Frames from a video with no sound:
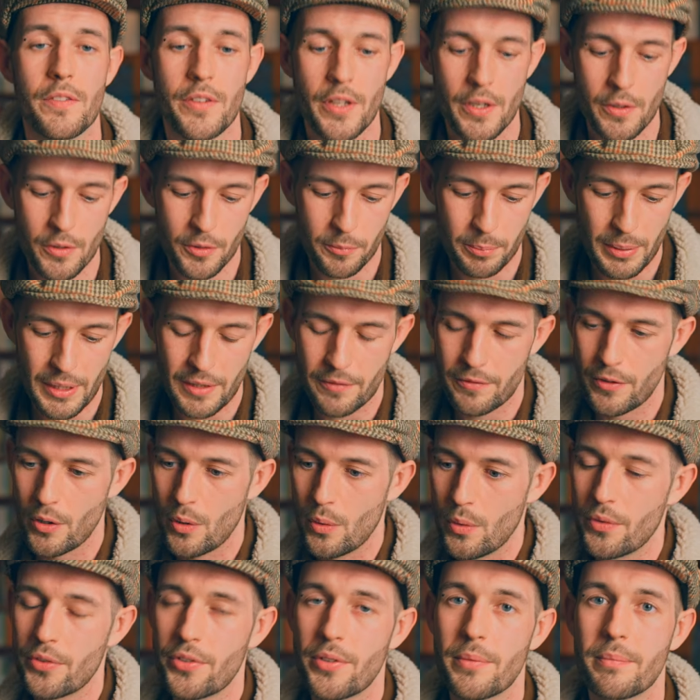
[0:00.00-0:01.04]
those
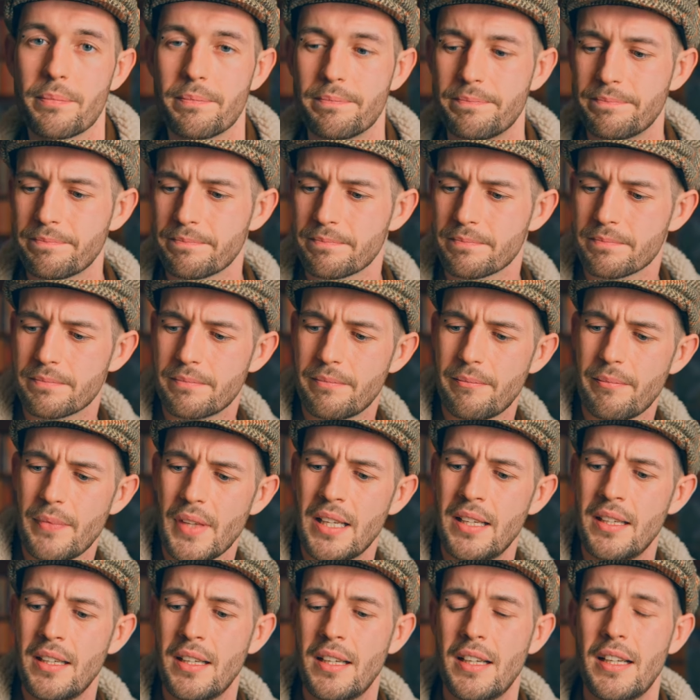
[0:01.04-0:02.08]
pitfalls.
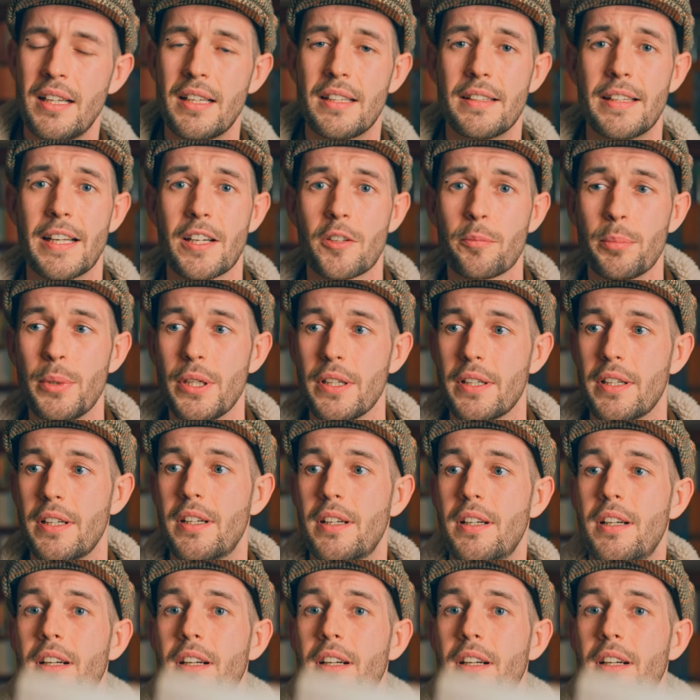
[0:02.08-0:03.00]
Next book,